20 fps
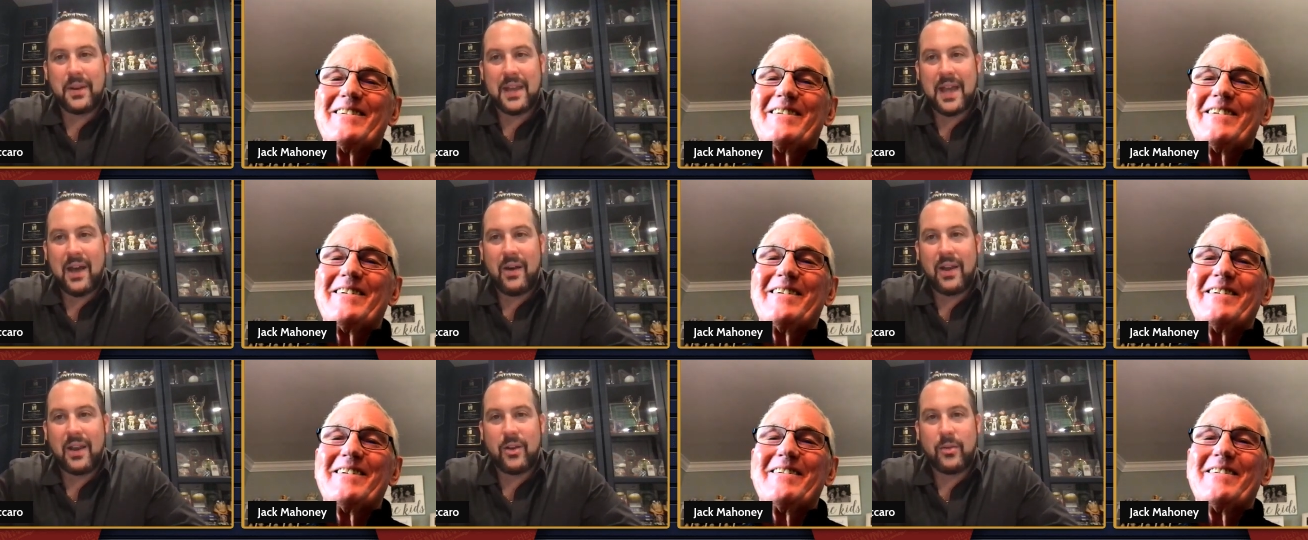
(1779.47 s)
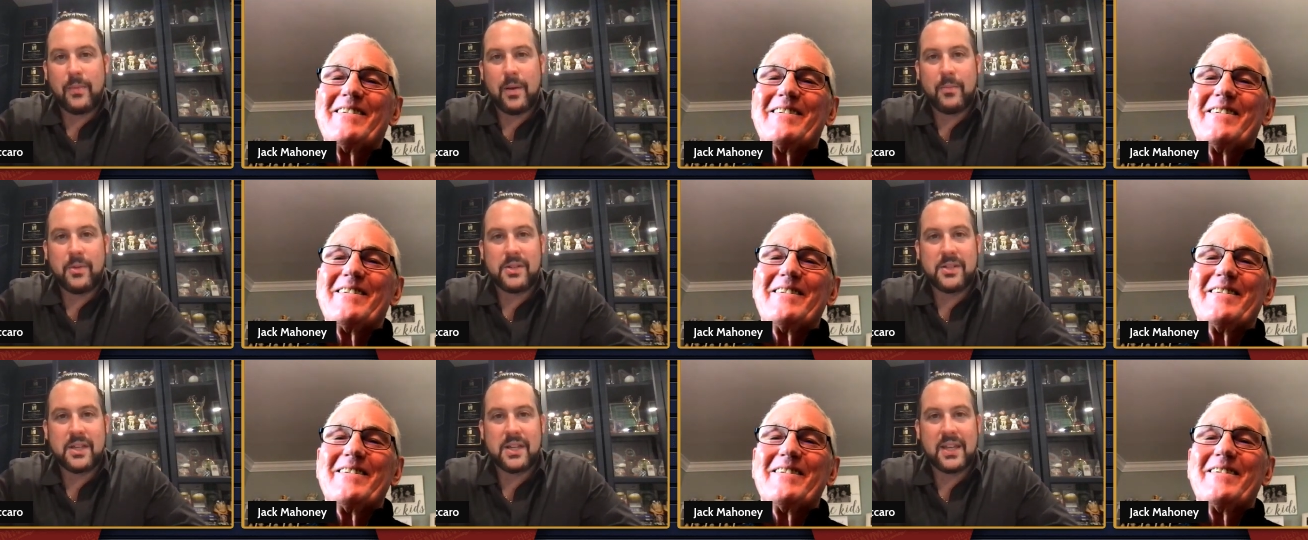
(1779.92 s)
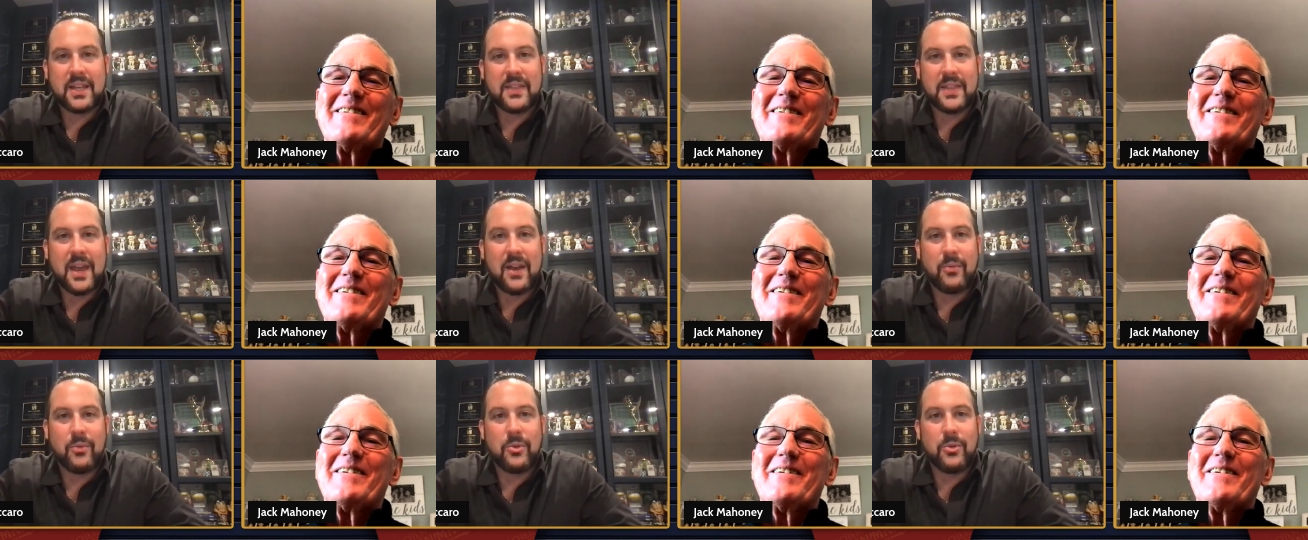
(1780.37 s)
Speaker 1: but now I can remember sitting
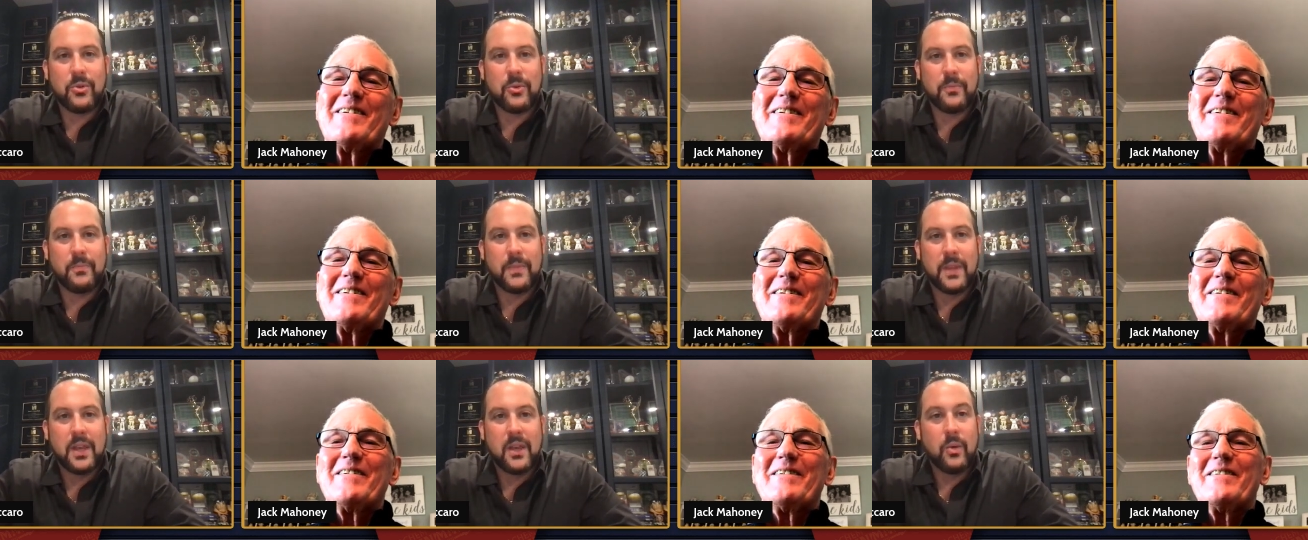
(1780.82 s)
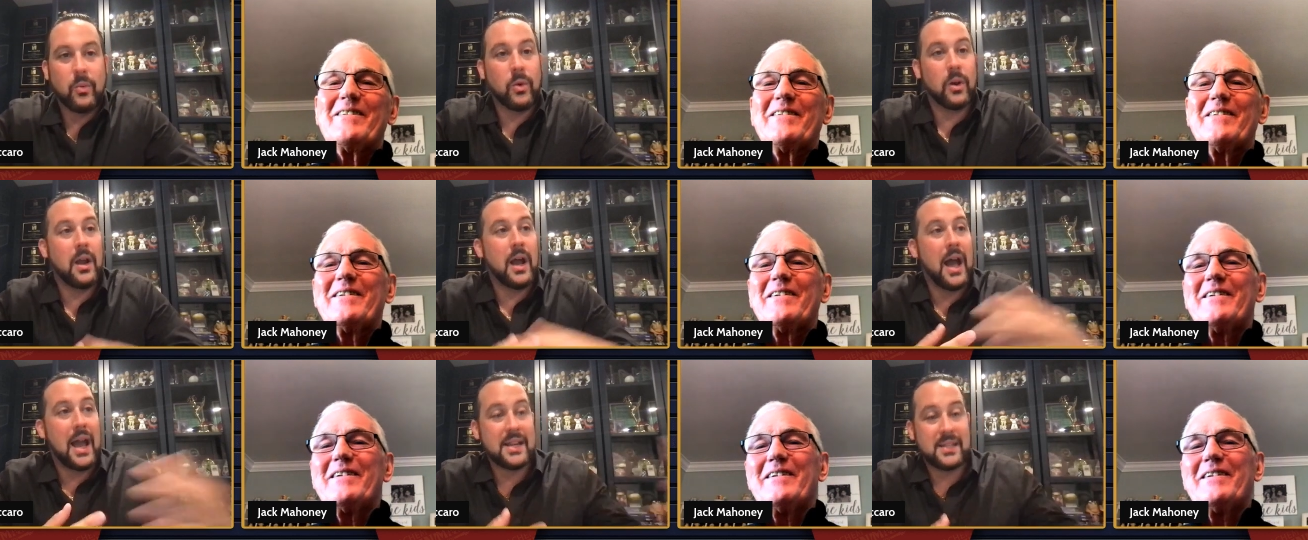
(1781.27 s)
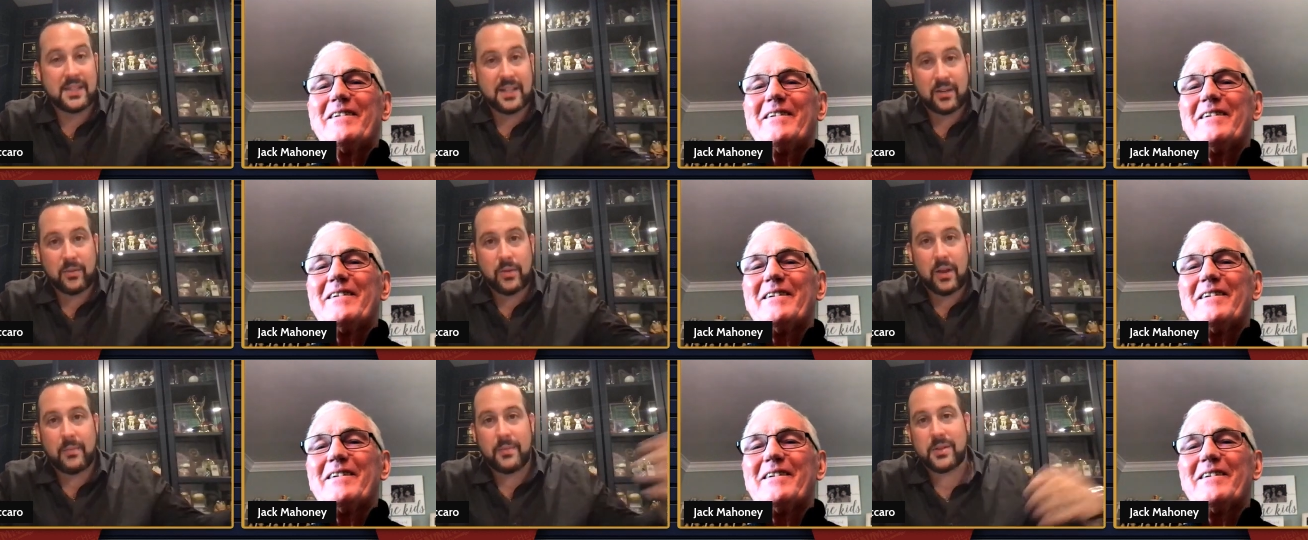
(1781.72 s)
in that room where
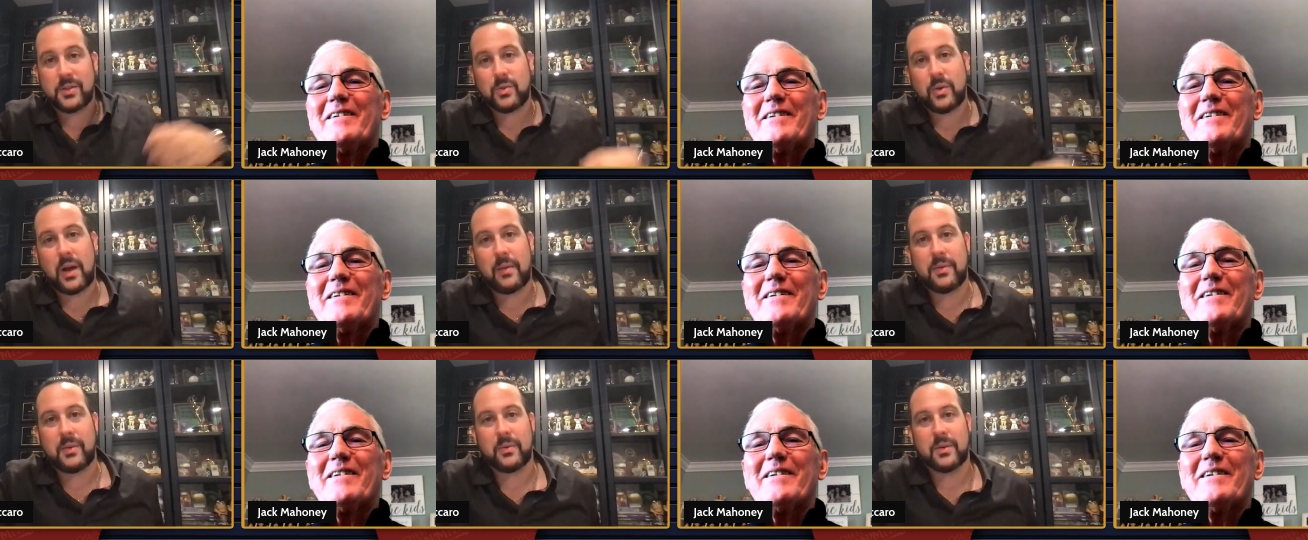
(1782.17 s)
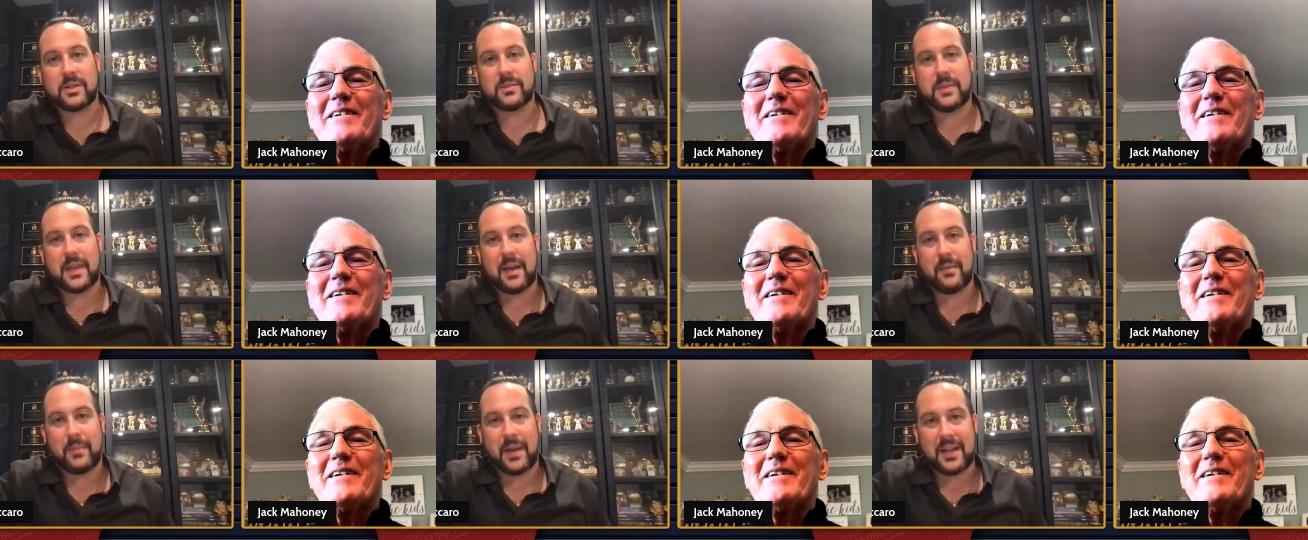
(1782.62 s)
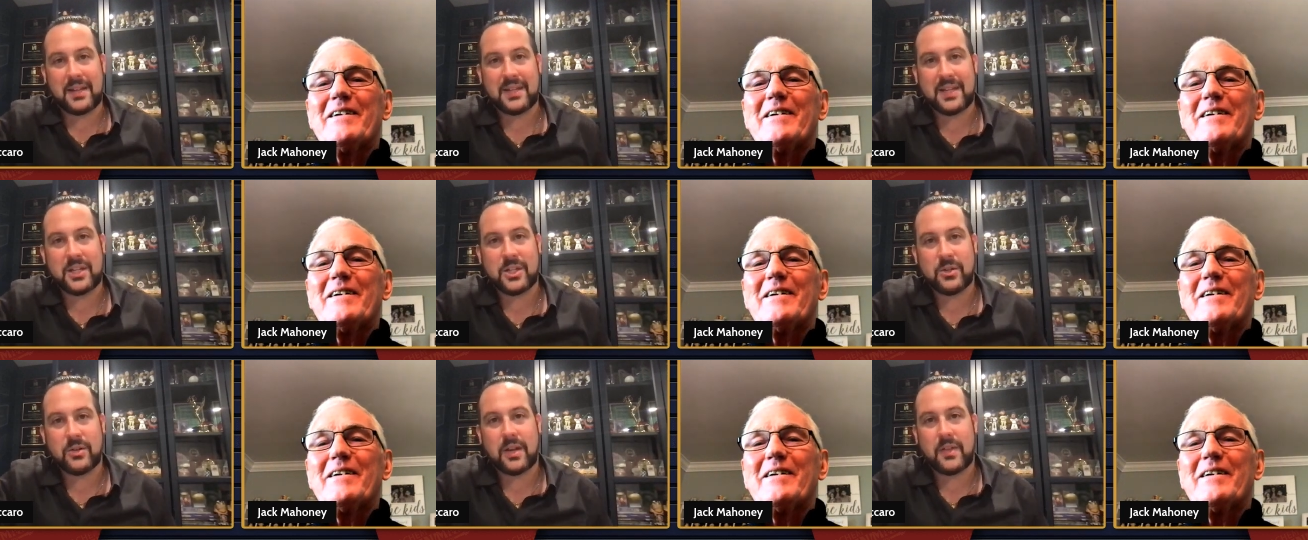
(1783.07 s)
Isaac Ramaswamy was that my
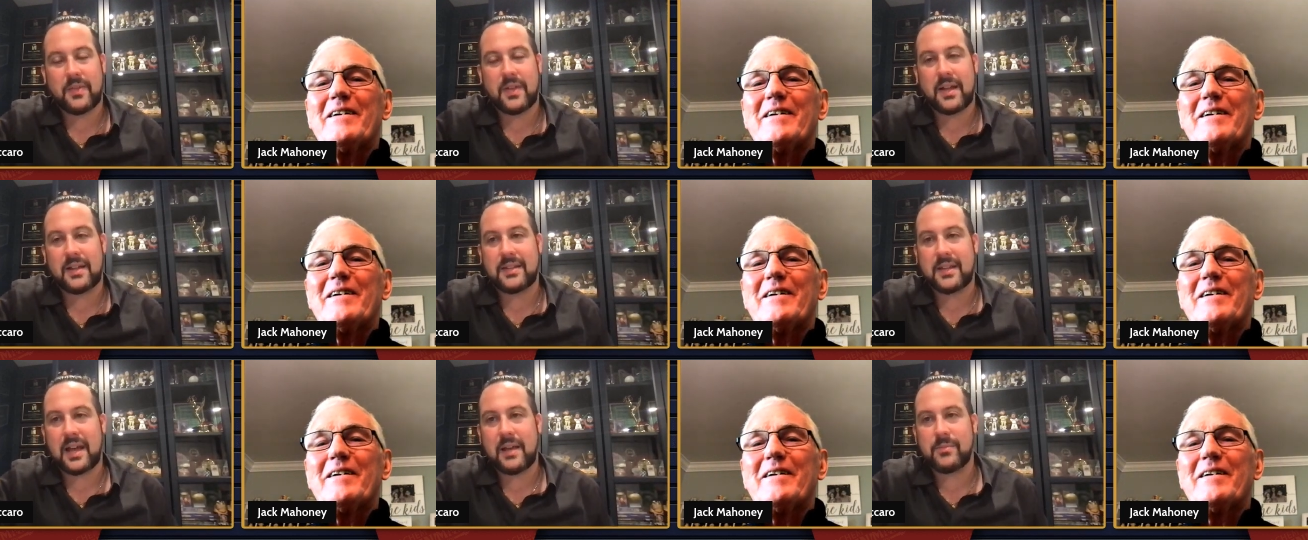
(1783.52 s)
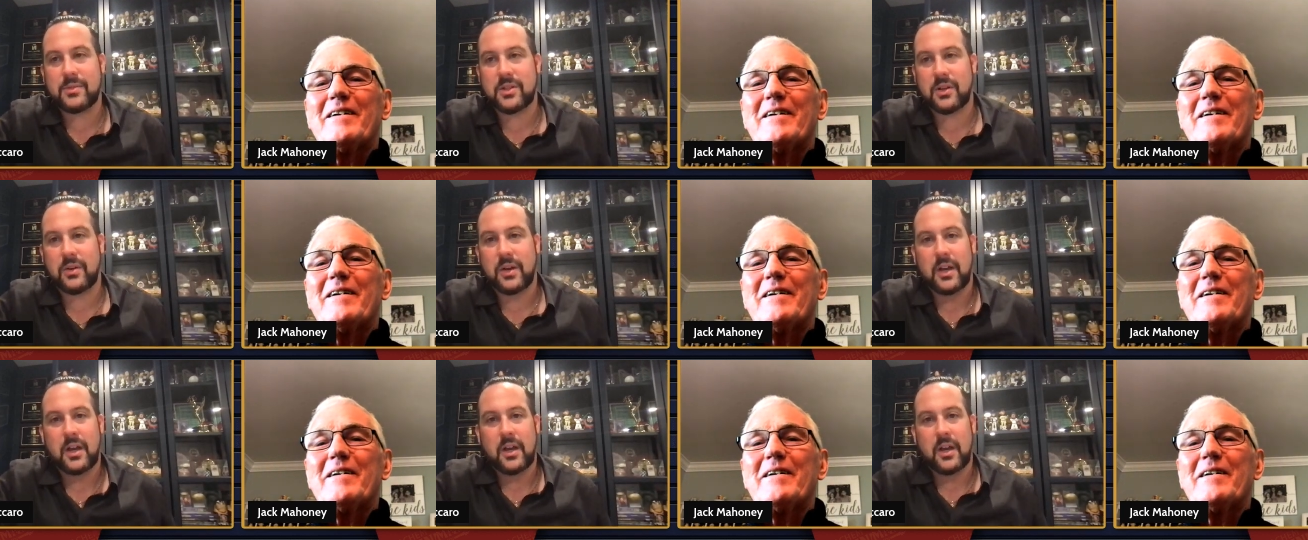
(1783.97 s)
teacher at that time. So